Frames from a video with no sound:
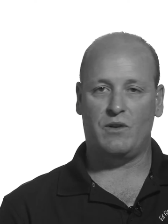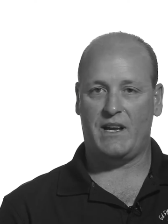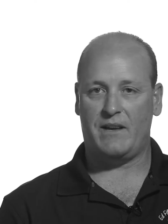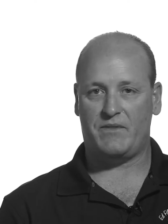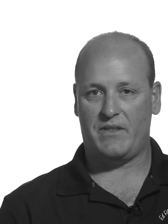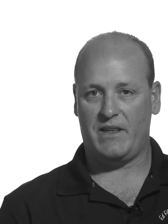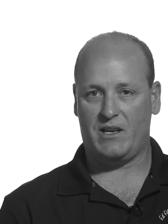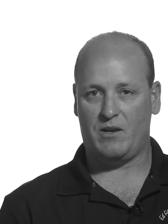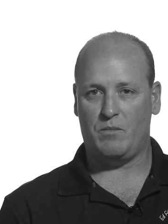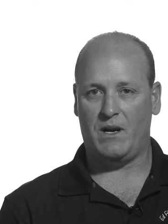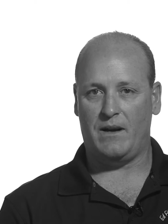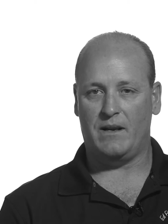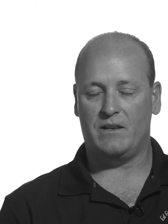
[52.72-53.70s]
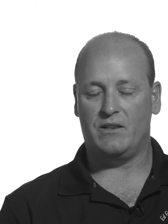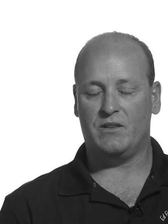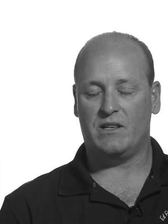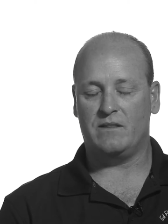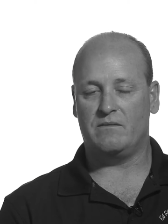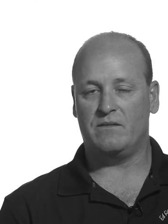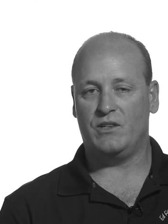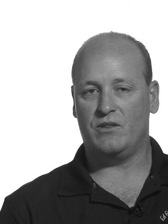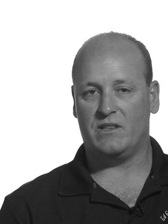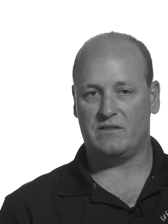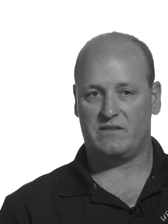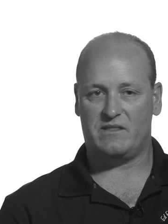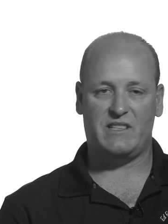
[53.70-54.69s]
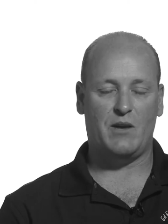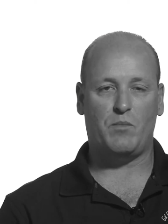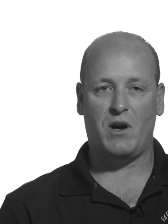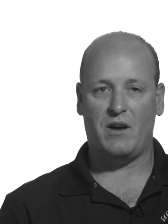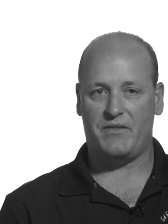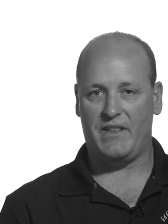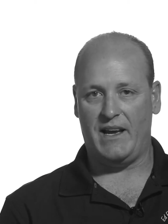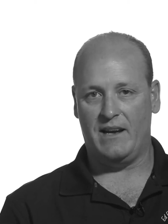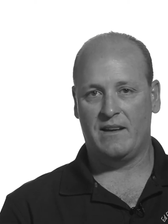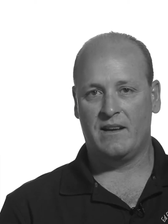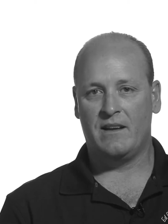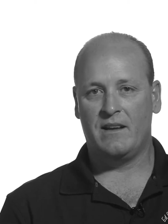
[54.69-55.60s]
don't have to think about it. You can step off that.